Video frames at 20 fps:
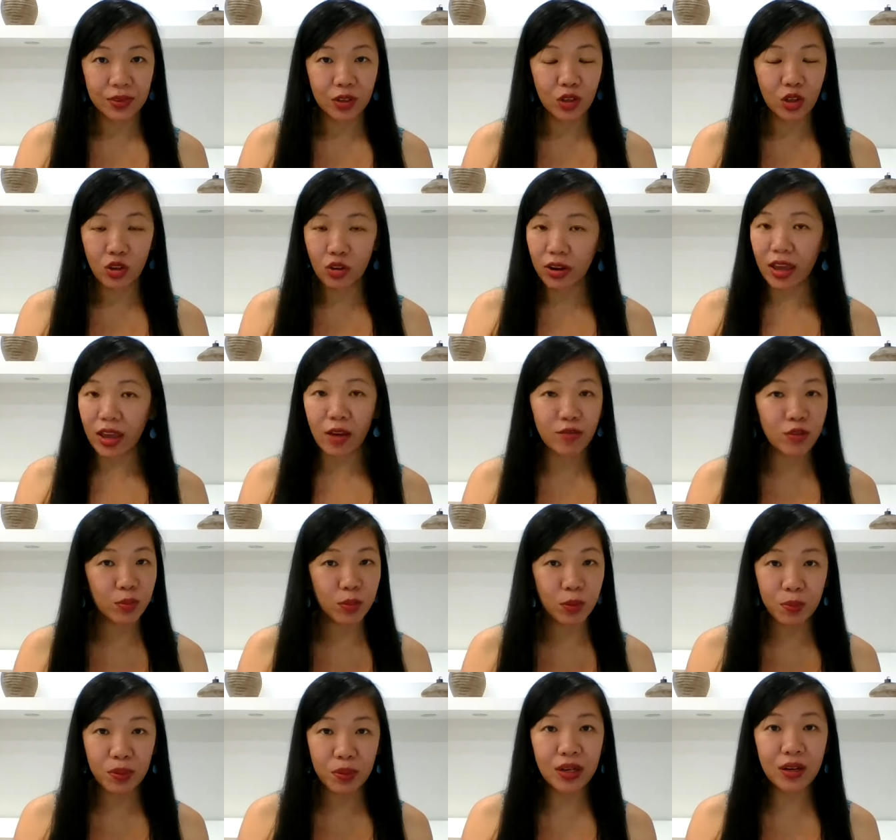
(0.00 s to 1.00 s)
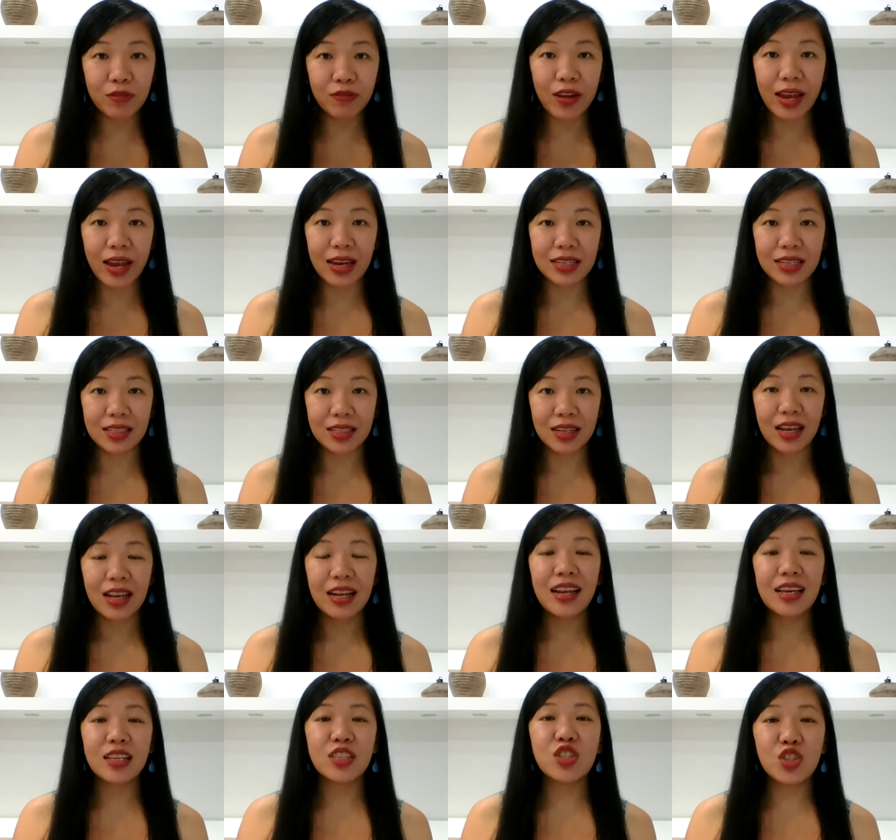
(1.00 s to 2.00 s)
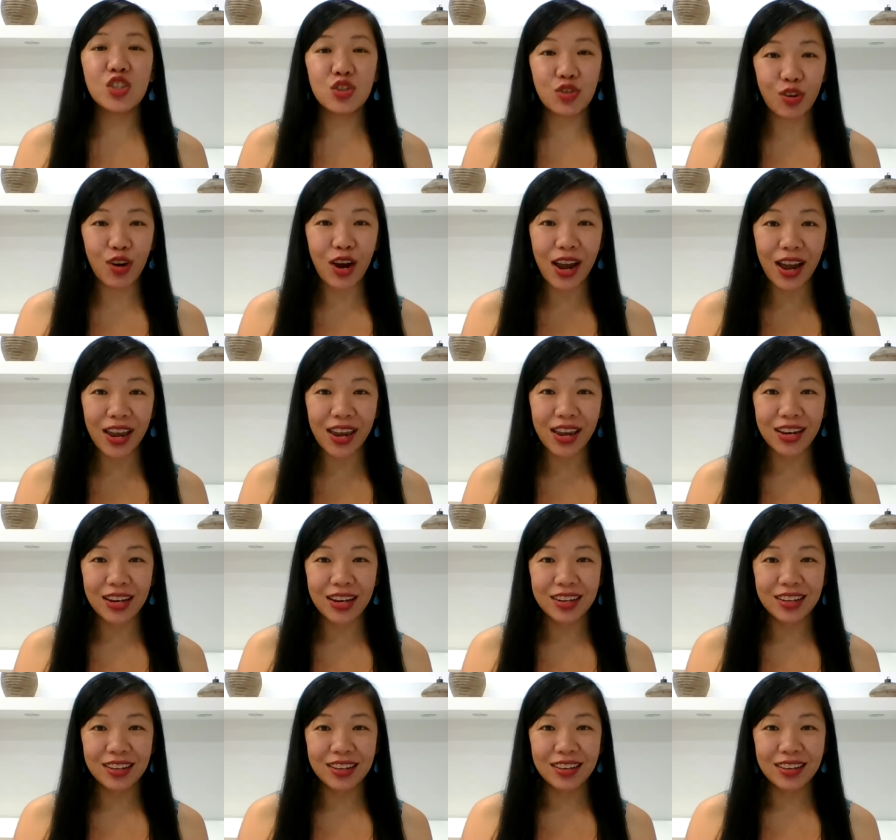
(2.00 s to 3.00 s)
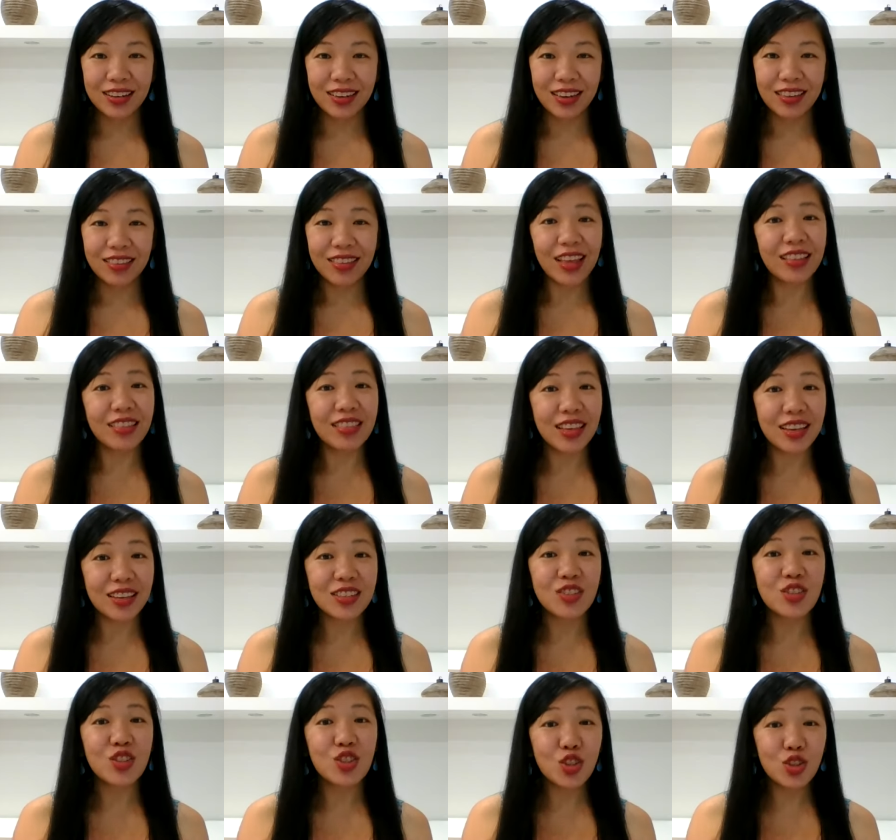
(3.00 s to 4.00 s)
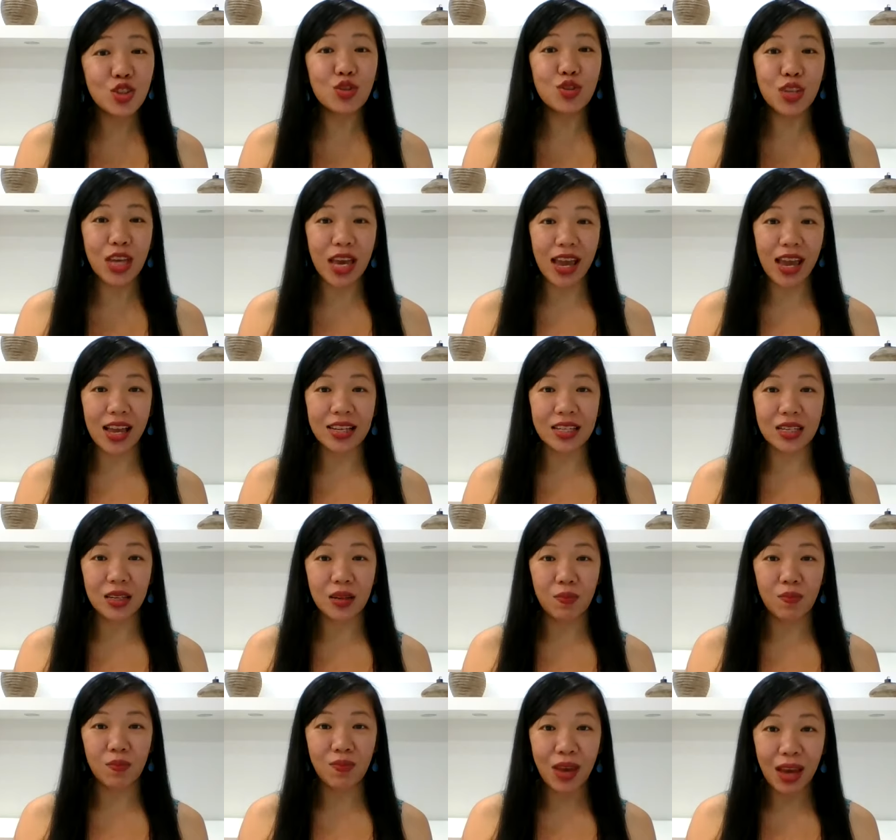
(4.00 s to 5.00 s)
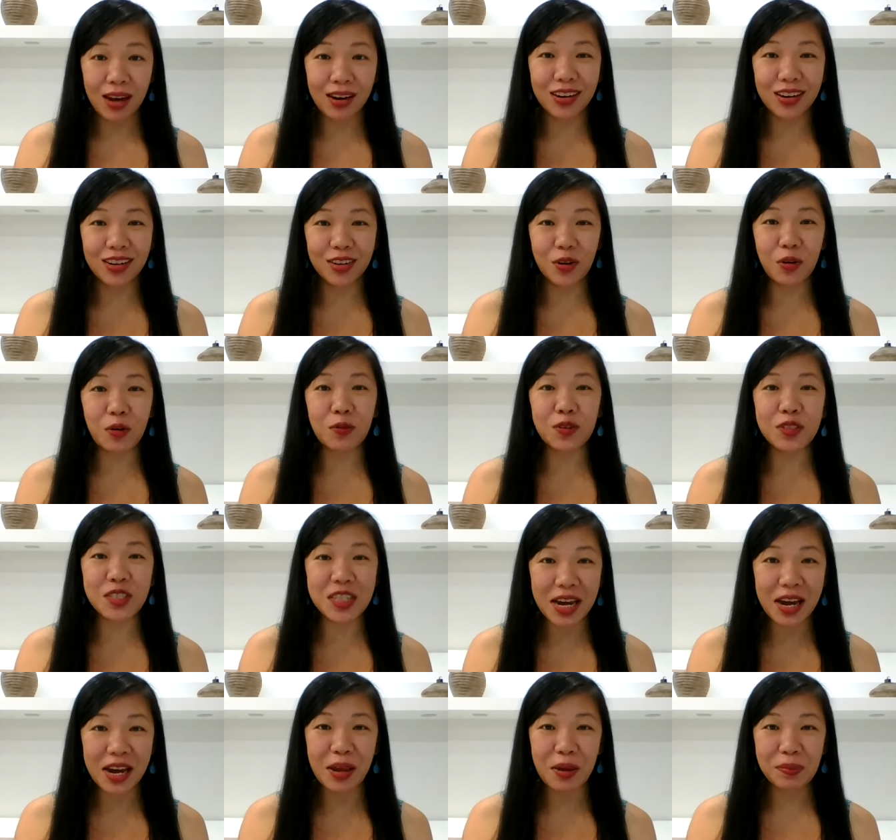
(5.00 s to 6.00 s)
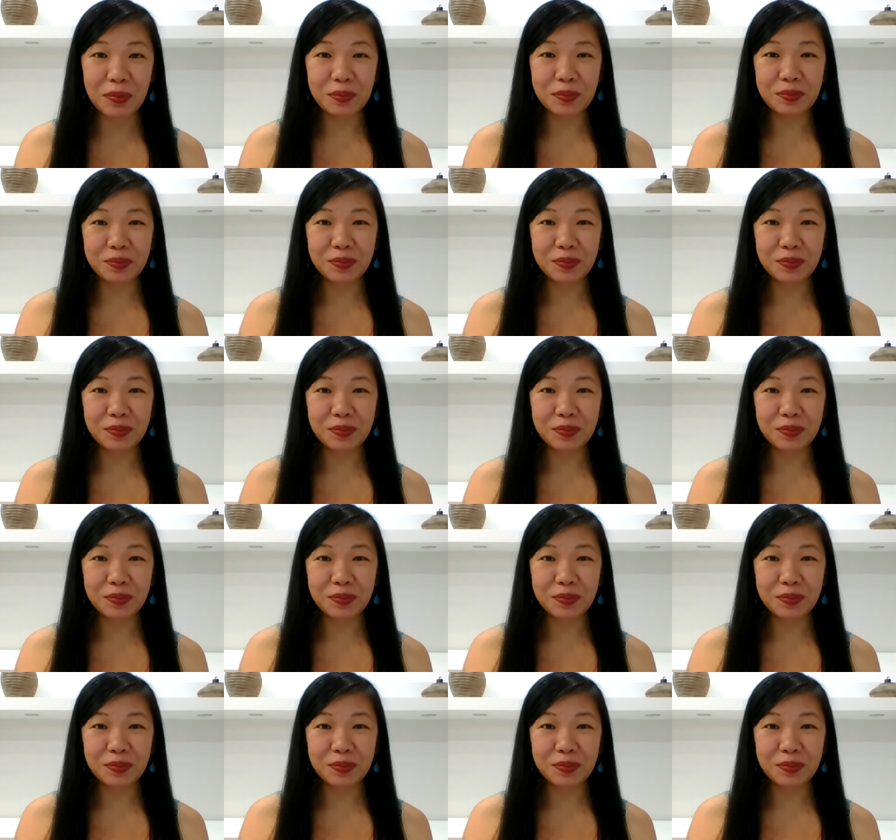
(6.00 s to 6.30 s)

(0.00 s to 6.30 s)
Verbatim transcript: You don't have to be perfect, let's try. Then things do get better over time.